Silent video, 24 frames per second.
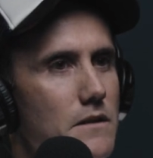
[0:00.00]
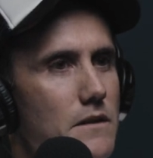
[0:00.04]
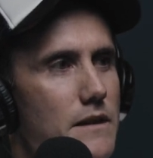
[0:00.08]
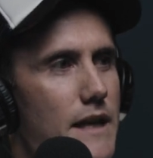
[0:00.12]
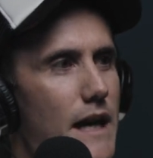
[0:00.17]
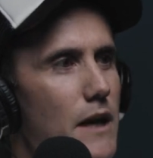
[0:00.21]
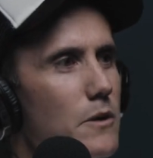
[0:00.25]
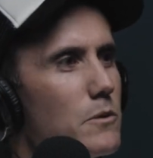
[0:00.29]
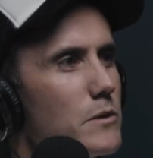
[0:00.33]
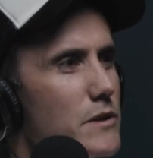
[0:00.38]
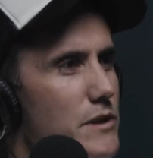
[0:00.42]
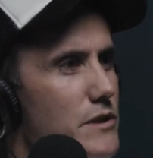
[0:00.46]

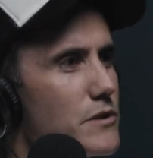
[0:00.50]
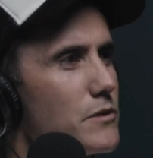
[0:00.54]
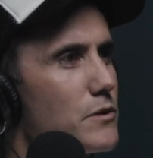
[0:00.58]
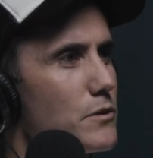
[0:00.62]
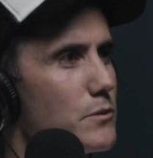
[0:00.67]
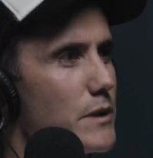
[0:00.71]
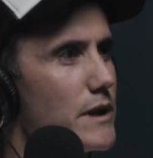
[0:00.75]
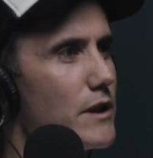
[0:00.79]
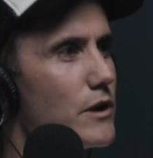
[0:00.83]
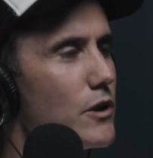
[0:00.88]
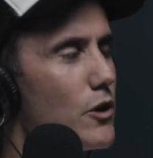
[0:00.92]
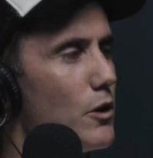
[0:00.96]
that was
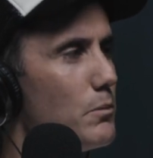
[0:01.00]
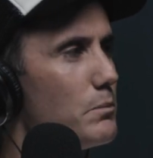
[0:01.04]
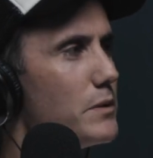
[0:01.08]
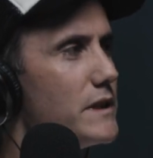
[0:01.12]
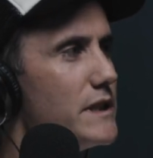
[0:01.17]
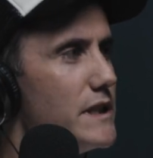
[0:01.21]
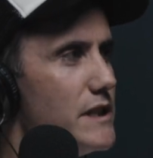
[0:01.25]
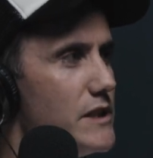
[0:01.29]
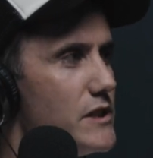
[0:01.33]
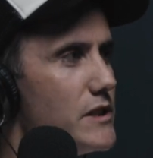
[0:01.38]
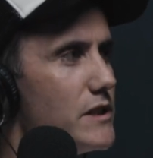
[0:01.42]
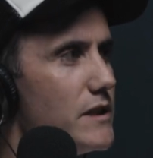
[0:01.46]
sort of where the
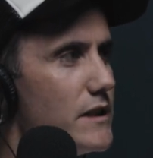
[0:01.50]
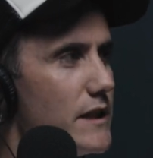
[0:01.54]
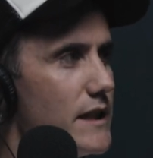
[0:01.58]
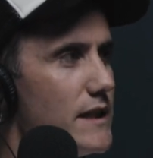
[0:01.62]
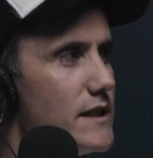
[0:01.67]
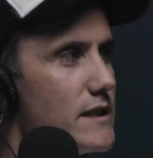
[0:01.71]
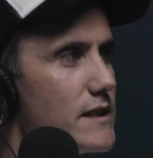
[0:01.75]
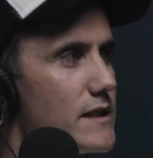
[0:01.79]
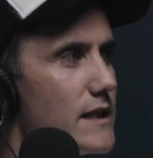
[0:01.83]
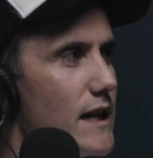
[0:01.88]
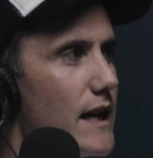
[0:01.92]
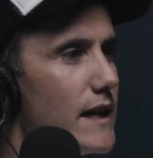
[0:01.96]
competition
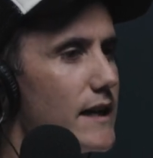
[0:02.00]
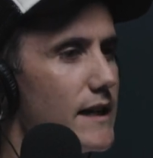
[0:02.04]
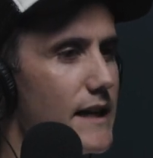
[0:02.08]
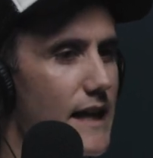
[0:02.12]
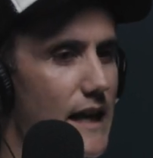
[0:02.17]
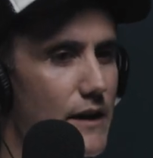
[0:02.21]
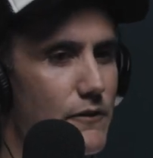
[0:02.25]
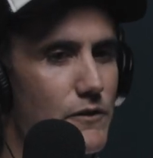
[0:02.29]
thing started,